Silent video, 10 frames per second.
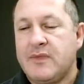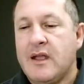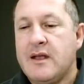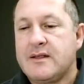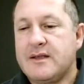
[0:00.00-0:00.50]

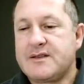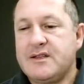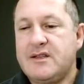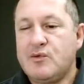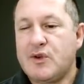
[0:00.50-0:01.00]
The
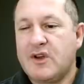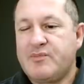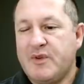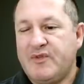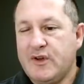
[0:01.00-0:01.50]
city would have
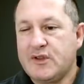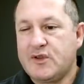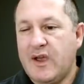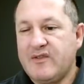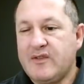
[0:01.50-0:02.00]
preferred to
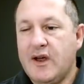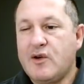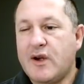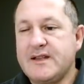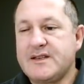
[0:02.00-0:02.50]
have no
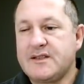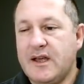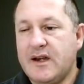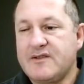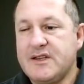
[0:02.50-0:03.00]
rates and
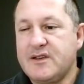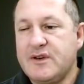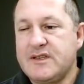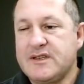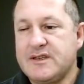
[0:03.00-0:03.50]
tariffs
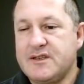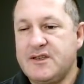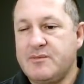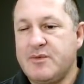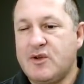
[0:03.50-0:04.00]
increases this
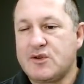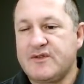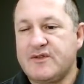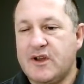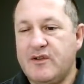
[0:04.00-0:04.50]
year because of
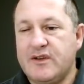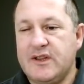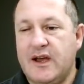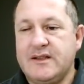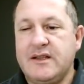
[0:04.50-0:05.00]
the
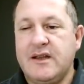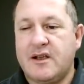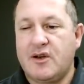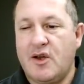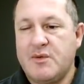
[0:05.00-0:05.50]
COVID-19
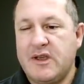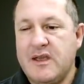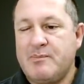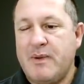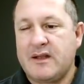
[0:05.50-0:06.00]
economic
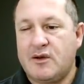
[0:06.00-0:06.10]
impact on the